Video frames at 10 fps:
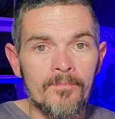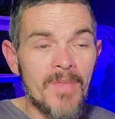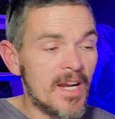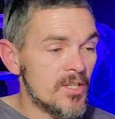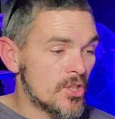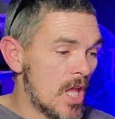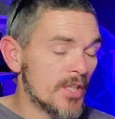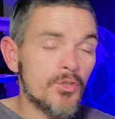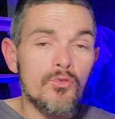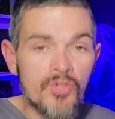That is
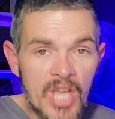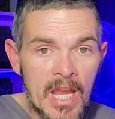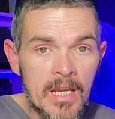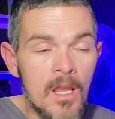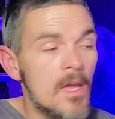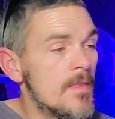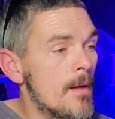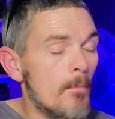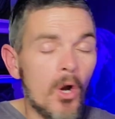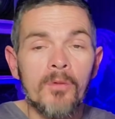not to say
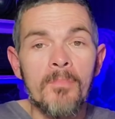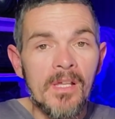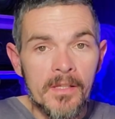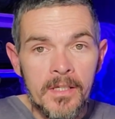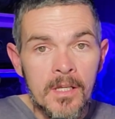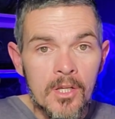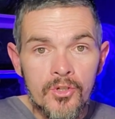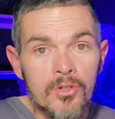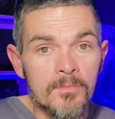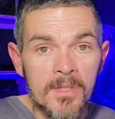that Mark Milley
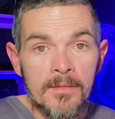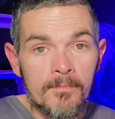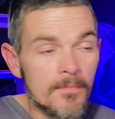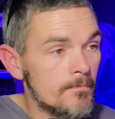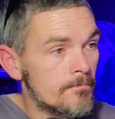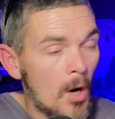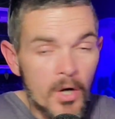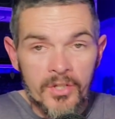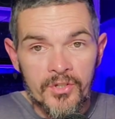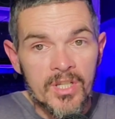should be
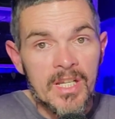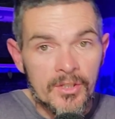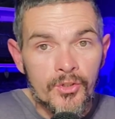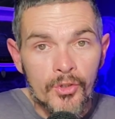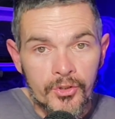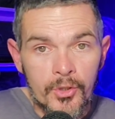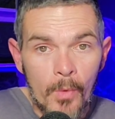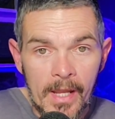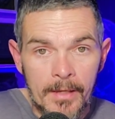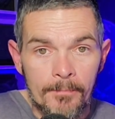punished in such a
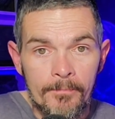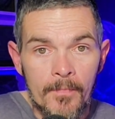way.